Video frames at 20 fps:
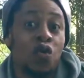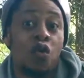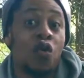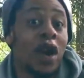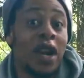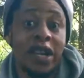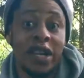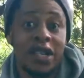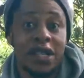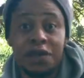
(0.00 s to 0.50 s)

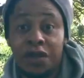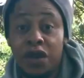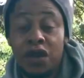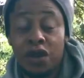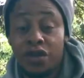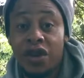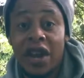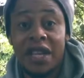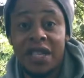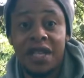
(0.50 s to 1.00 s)
wonders for
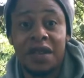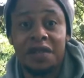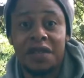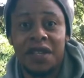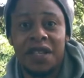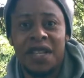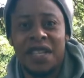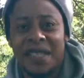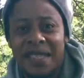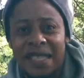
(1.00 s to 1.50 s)
your
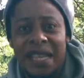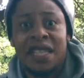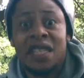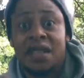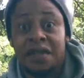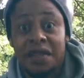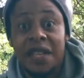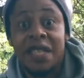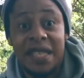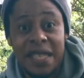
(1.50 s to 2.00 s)
creativity and
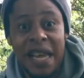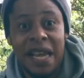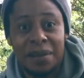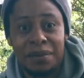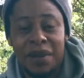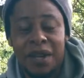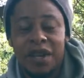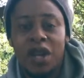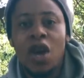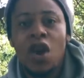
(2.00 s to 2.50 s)
sense of
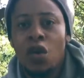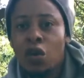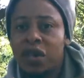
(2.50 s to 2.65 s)
excitement,